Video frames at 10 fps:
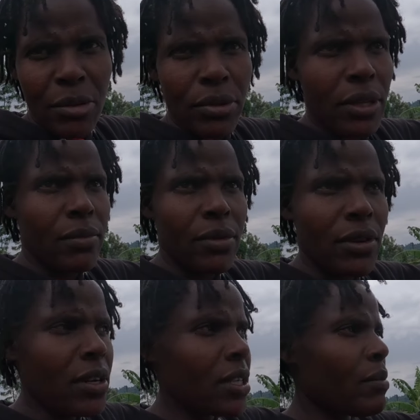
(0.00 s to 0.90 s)
I put them
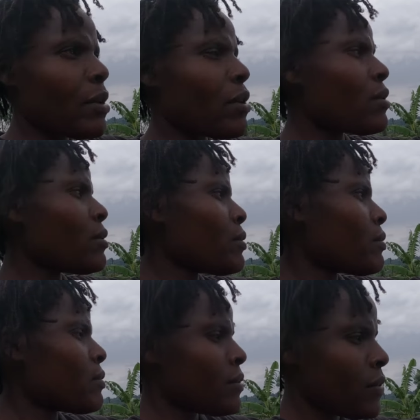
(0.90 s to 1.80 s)
long time ago.
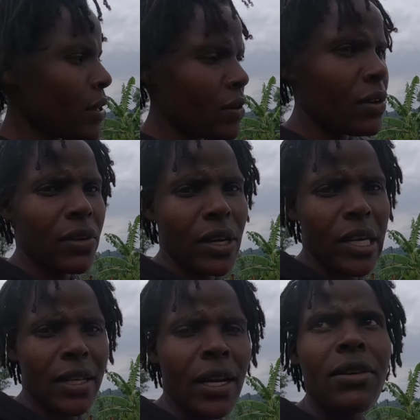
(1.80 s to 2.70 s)
They're already
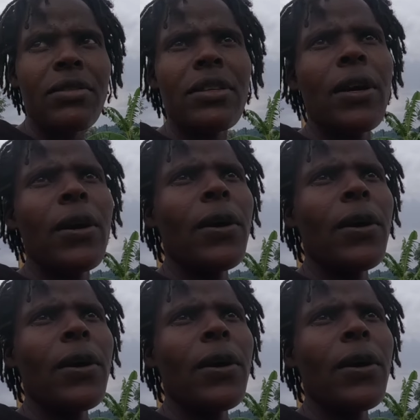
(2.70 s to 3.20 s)
in the house.